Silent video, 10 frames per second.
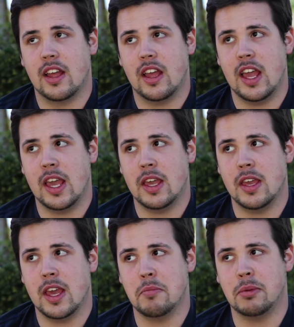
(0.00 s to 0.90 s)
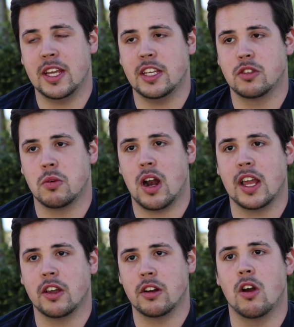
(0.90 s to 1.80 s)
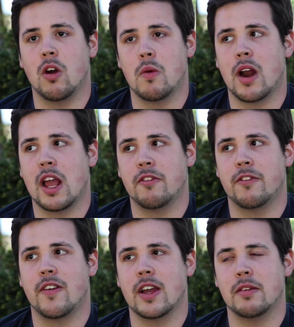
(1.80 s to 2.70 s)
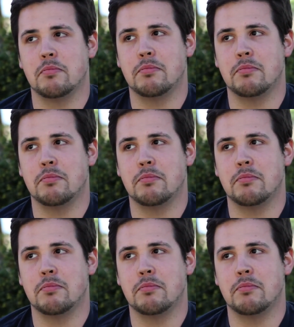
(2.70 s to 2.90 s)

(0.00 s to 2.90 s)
a, a place where I could go where I could find